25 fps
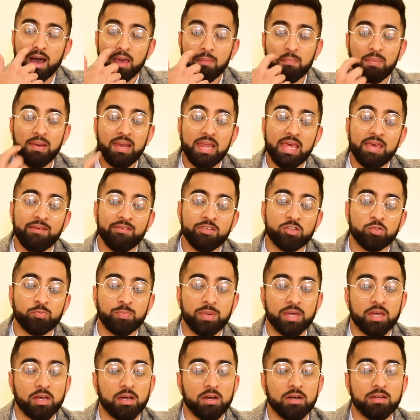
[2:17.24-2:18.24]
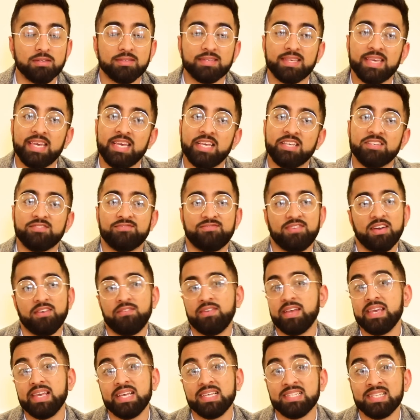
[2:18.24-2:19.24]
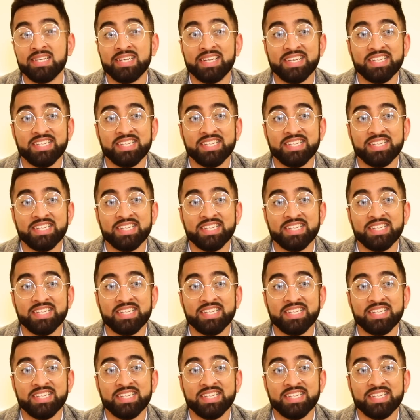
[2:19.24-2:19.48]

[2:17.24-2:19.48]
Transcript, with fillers: I believe it's because he's very easily